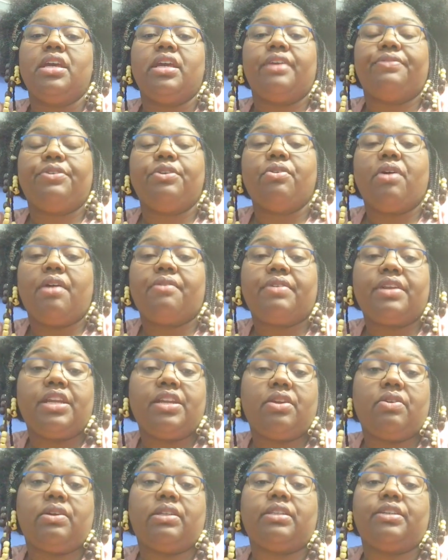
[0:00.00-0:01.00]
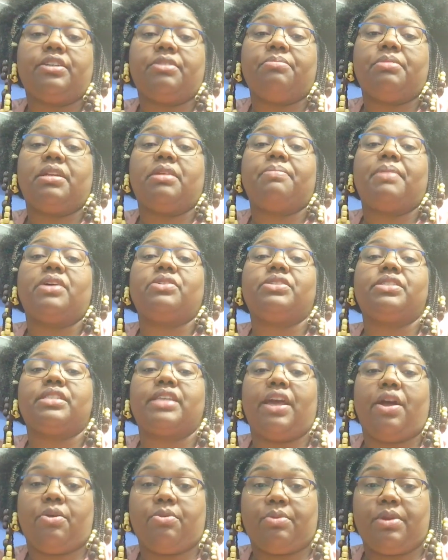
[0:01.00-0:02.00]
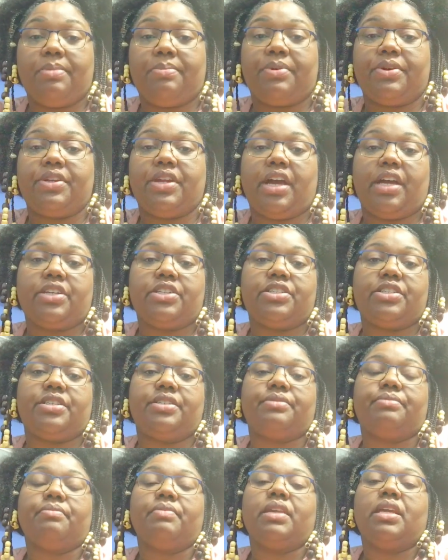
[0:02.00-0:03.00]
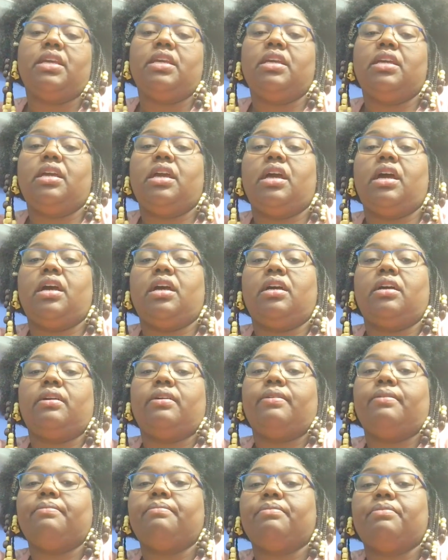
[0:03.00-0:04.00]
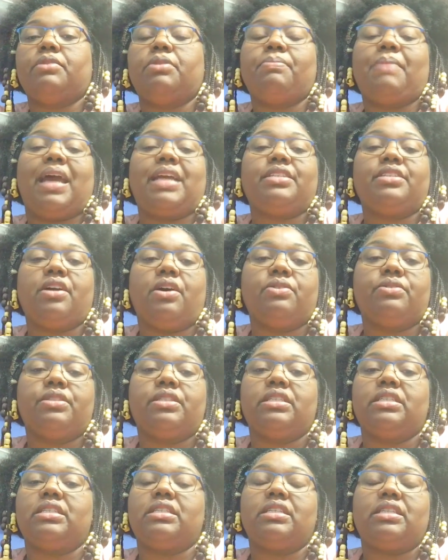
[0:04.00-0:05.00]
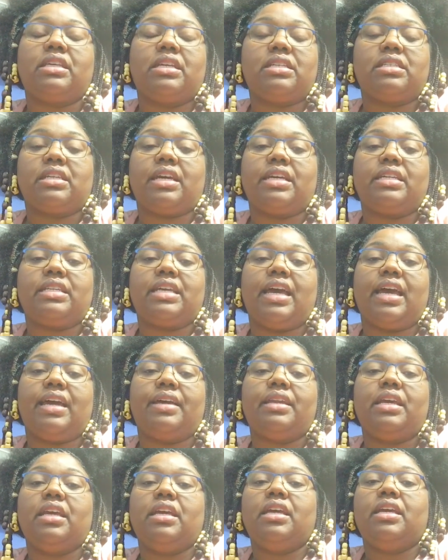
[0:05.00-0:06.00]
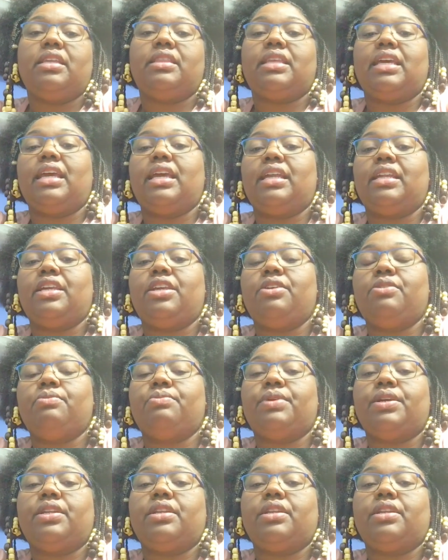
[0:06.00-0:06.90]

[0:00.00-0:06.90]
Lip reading: If you already know a little bit about cell reproduction, mitosis and things like that, then you would